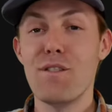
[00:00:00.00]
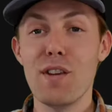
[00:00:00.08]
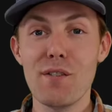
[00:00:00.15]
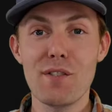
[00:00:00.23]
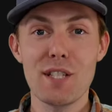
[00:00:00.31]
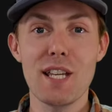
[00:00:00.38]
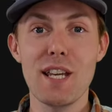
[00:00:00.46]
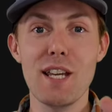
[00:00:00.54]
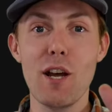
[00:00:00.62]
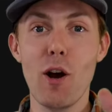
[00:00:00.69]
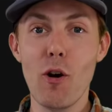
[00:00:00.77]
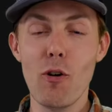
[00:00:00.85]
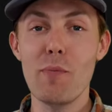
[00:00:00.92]

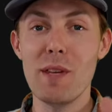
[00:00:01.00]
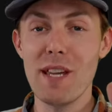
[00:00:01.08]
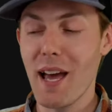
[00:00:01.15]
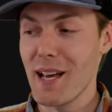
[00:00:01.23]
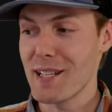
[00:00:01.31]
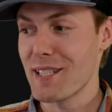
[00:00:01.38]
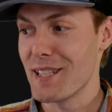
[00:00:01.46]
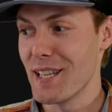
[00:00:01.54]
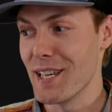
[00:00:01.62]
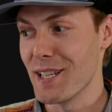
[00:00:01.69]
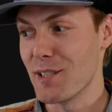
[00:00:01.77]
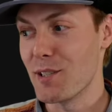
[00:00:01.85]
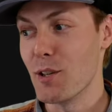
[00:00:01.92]
15 OBS
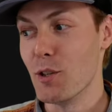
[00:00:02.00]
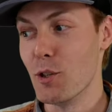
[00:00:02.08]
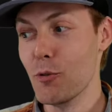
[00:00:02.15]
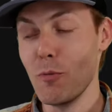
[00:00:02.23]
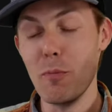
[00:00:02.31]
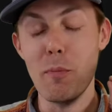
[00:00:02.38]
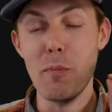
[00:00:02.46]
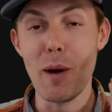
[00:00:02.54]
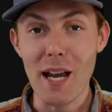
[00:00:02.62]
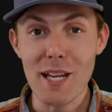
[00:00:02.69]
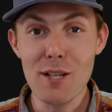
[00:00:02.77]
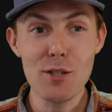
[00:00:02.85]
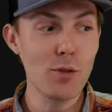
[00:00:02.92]
things you
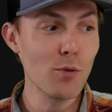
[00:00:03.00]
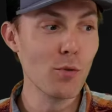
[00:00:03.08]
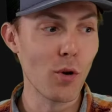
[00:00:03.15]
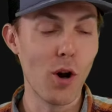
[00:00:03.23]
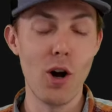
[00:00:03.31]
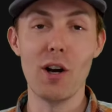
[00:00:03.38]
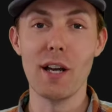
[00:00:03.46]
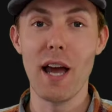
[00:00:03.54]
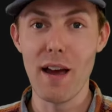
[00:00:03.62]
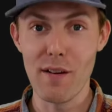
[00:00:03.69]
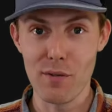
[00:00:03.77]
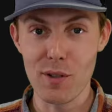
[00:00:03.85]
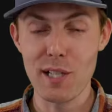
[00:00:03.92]
might do wrong
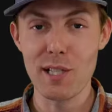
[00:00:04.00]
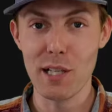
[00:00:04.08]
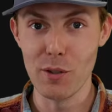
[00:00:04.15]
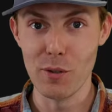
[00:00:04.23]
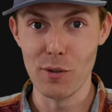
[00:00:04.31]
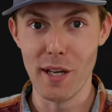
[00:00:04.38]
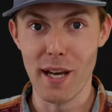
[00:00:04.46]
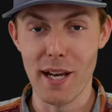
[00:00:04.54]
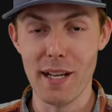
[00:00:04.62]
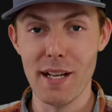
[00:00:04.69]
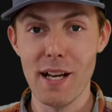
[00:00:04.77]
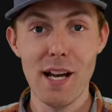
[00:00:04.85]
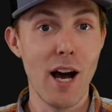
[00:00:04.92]
every single
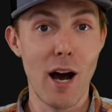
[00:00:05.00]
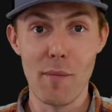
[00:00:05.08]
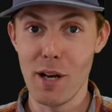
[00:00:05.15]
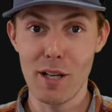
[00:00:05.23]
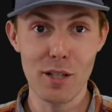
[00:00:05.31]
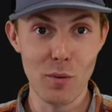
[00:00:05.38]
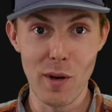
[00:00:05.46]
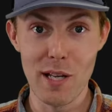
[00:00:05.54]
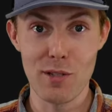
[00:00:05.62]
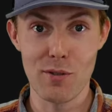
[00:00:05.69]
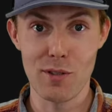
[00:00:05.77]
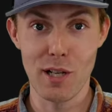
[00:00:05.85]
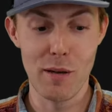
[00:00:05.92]
day. I'm not going to waste
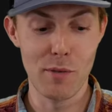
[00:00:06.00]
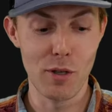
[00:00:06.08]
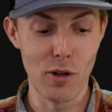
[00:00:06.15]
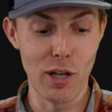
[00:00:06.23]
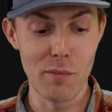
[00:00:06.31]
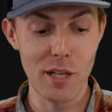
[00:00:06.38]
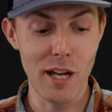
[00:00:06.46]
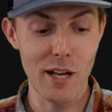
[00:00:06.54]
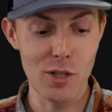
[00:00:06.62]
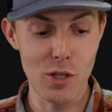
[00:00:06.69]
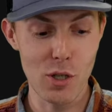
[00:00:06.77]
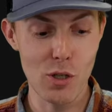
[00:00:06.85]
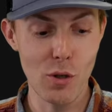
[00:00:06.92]
your time at all. I'm going to
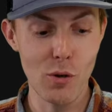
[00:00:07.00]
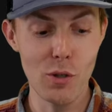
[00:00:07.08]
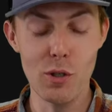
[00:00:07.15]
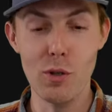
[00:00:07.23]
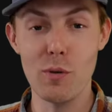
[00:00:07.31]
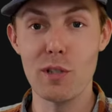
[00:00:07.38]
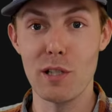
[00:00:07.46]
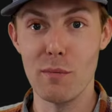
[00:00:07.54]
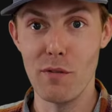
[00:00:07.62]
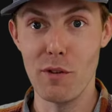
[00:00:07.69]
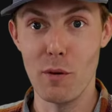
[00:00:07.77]
actually show you some of